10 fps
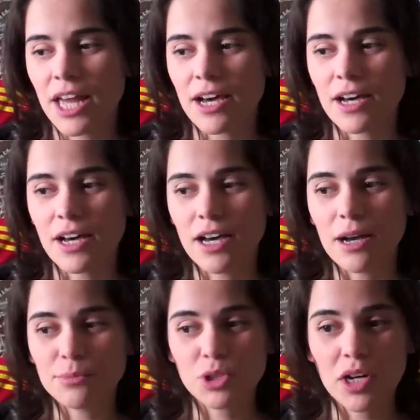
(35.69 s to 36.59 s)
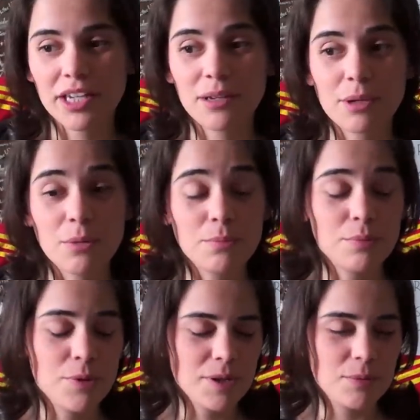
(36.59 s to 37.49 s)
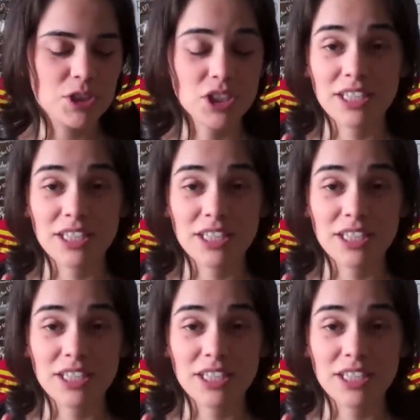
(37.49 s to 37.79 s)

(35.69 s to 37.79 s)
Uh, I'm talking about pretty much